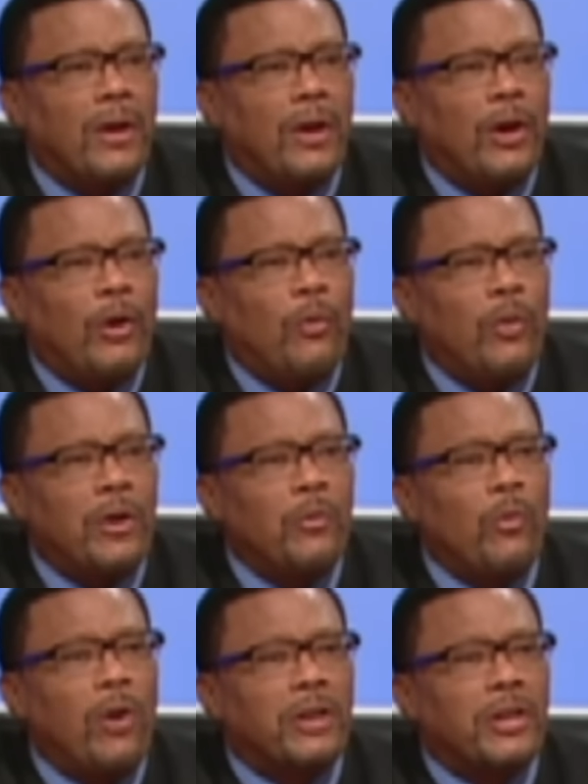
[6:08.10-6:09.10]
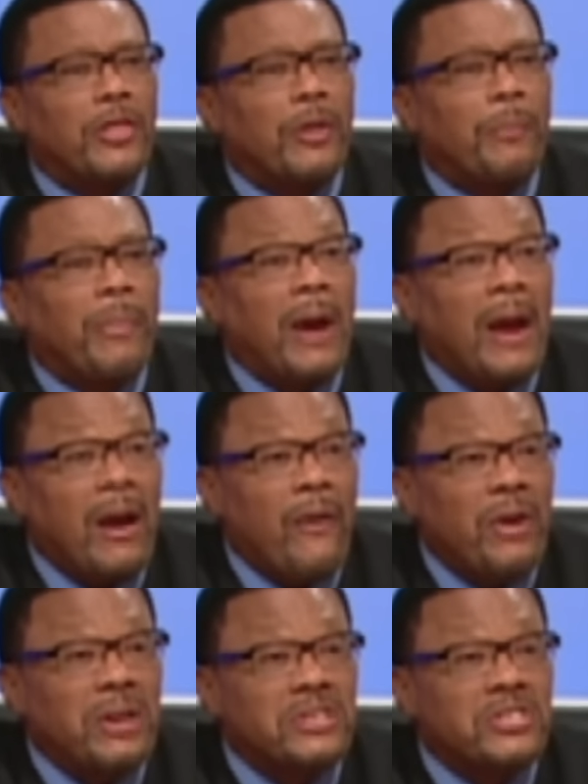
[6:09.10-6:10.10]
Yes. When one of the
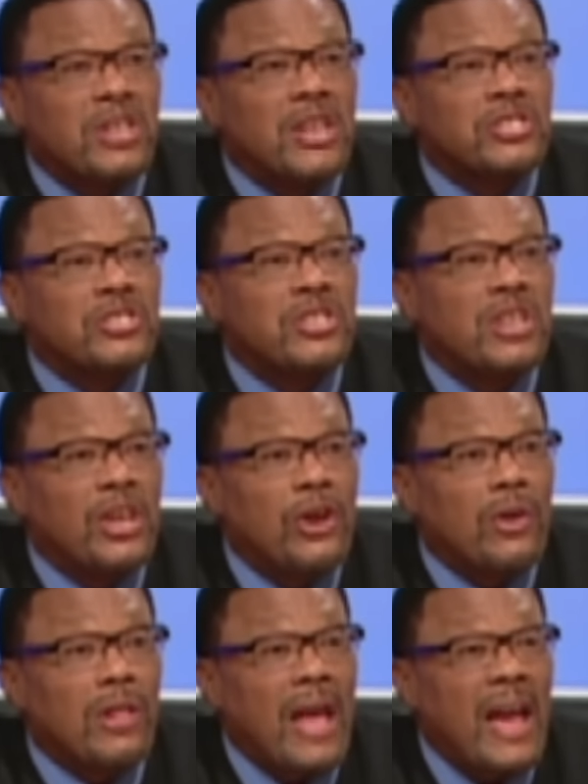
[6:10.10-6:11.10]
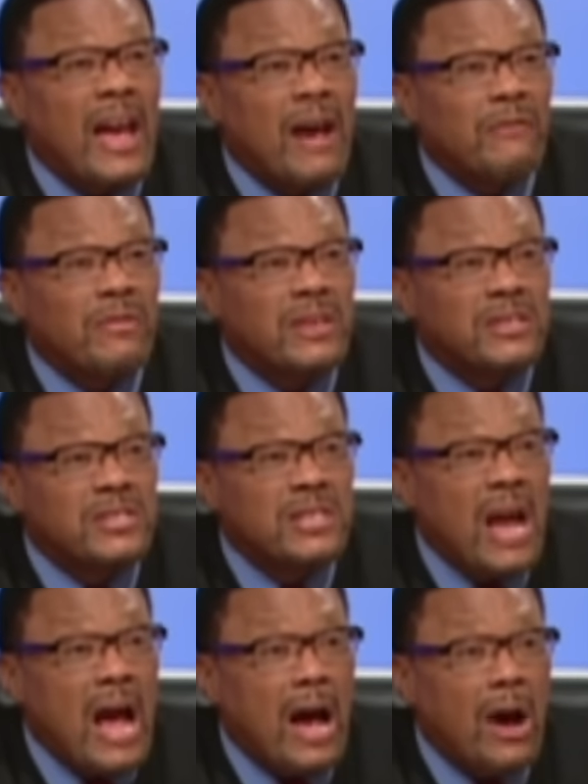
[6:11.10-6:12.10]
parents still have the
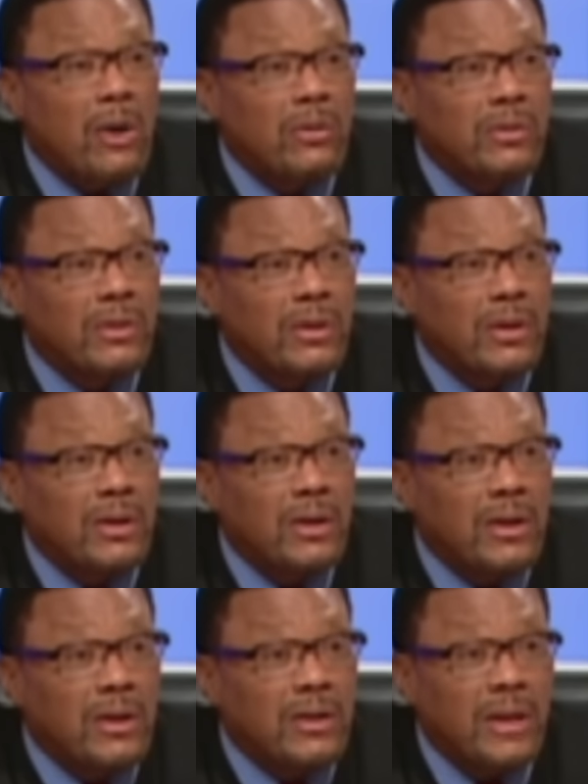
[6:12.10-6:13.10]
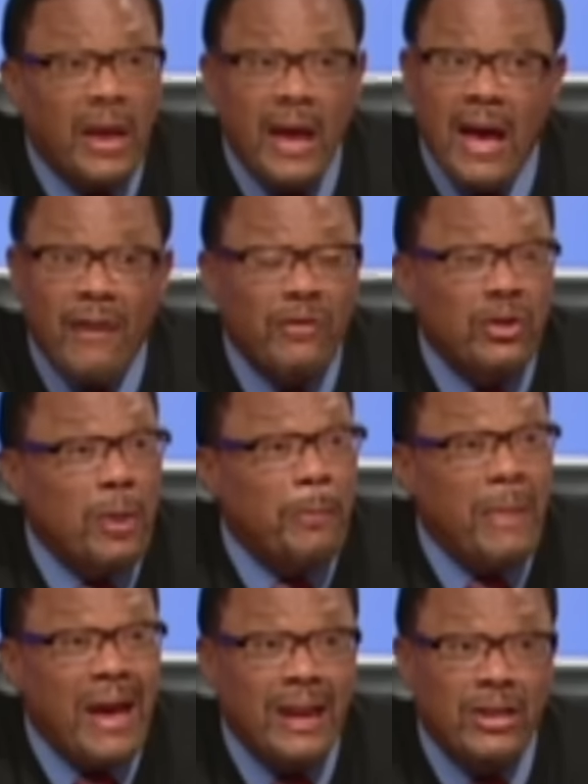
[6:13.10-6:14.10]
child, they haven't
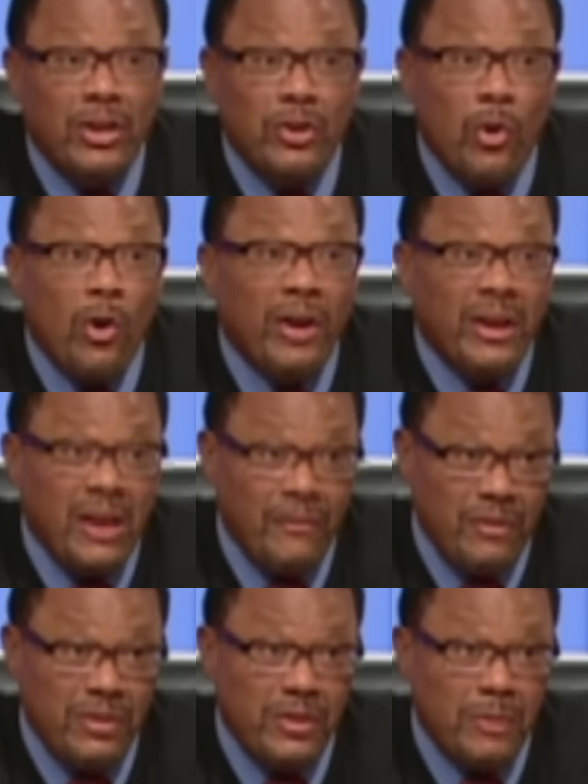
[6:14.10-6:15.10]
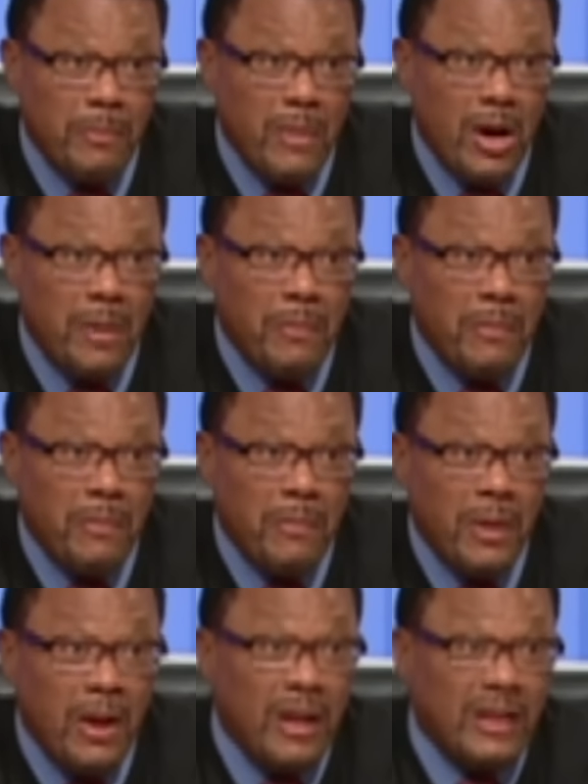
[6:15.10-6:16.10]
abandoned or given them up.
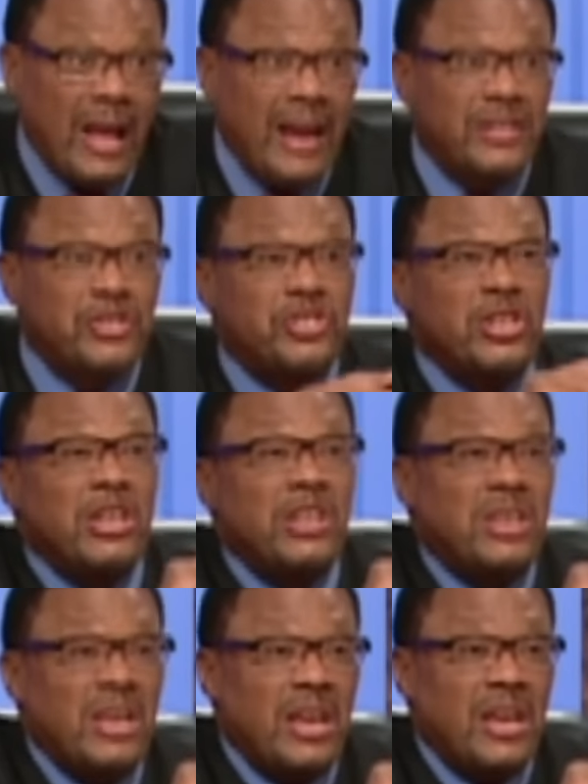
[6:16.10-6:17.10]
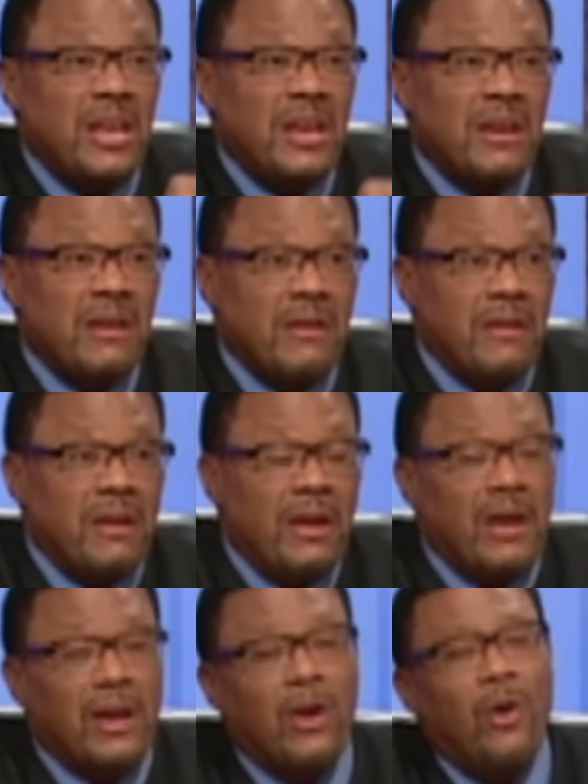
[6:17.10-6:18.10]
She's like not. She's she divorced. Did. She's
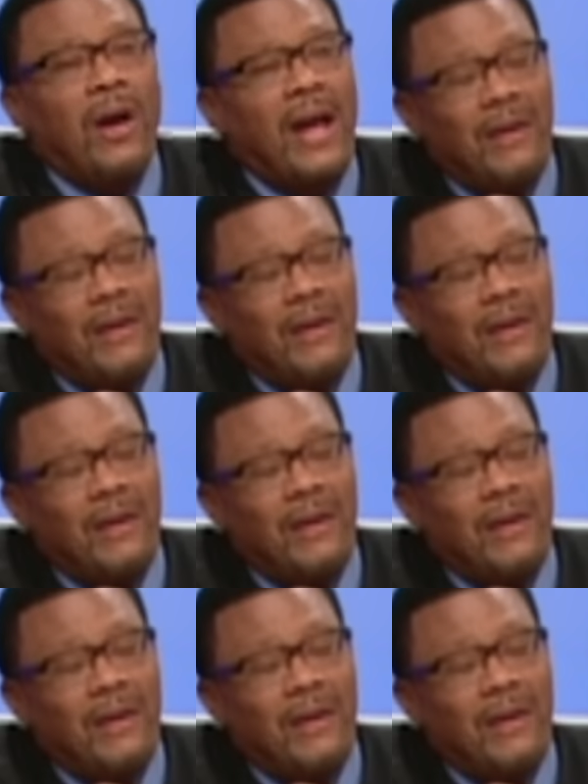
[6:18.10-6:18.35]
divorced.